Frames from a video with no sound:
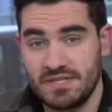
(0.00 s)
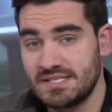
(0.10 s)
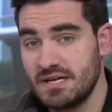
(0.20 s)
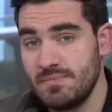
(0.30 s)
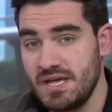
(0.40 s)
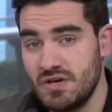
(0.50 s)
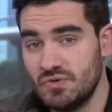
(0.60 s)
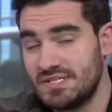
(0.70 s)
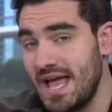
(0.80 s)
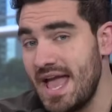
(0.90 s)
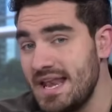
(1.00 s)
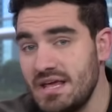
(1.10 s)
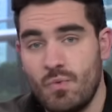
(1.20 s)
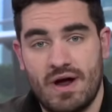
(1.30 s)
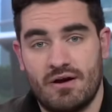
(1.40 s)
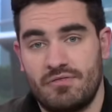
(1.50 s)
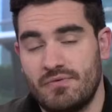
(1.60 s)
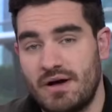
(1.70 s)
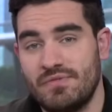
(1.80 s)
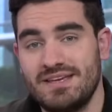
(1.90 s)
but this can be used anywhere
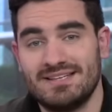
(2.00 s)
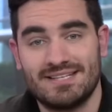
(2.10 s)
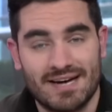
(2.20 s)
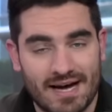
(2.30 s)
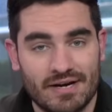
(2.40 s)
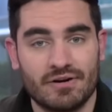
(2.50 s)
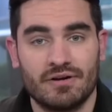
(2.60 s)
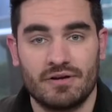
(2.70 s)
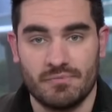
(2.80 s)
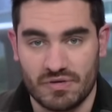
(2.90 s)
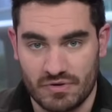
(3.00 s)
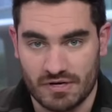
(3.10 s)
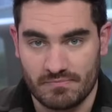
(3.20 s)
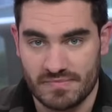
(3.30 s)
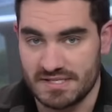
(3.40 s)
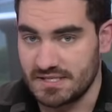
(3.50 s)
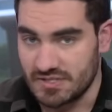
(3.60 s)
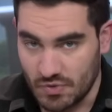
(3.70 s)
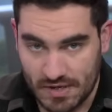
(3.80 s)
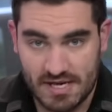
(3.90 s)
throughout the entire computer. This
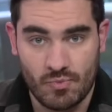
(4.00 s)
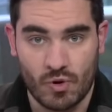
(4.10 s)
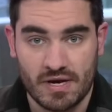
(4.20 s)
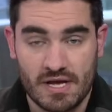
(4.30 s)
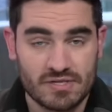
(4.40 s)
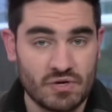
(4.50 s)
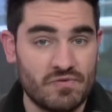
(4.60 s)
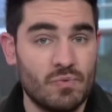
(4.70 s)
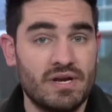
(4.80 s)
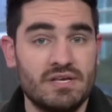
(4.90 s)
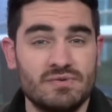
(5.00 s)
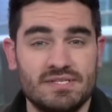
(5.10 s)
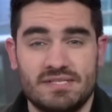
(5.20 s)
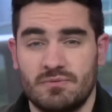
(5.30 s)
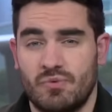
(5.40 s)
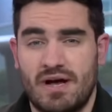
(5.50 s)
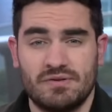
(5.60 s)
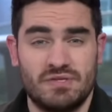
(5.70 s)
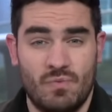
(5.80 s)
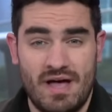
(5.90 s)
is your keyboard. So if you want to use this to
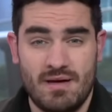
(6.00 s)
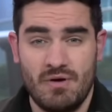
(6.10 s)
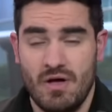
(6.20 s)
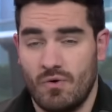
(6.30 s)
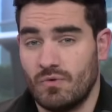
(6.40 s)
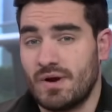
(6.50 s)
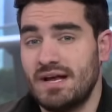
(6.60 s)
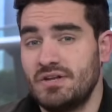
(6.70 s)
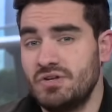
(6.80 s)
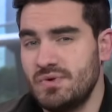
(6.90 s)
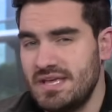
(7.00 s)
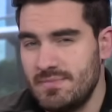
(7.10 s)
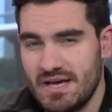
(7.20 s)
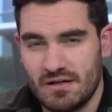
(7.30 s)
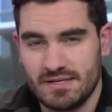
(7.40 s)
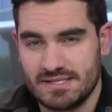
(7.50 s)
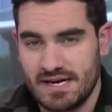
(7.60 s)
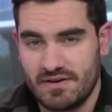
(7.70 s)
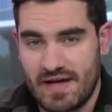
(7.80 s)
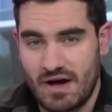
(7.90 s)
browse the web or write a new email
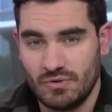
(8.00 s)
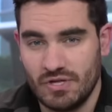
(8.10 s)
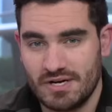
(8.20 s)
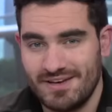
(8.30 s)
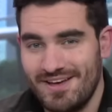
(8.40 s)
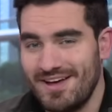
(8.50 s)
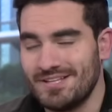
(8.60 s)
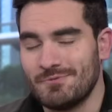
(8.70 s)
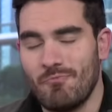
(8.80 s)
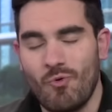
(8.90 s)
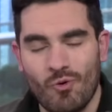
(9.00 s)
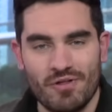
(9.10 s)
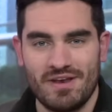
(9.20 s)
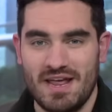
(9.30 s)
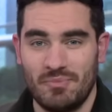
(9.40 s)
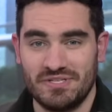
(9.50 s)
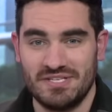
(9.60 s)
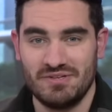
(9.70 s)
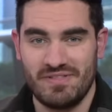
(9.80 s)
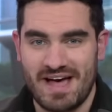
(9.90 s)
inside of Outlook, it's more than able
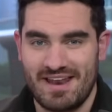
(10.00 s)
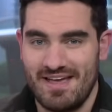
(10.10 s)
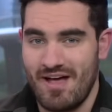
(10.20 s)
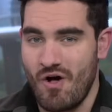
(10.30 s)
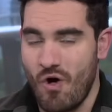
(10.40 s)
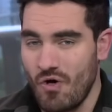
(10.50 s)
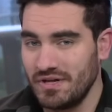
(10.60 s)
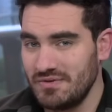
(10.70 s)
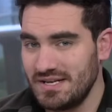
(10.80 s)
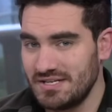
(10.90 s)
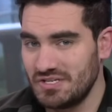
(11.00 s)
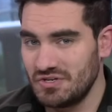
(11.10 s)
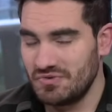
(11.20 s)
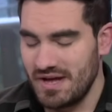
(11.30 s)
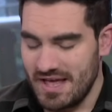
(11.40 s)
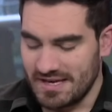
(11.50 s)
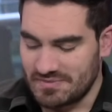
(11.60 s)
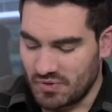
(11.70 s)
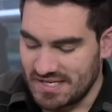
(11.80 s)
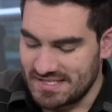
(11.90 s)
to do that. All you need to do
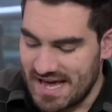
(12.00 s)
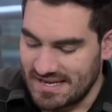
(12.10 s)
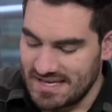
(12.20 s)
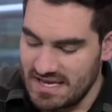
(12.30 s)
is press that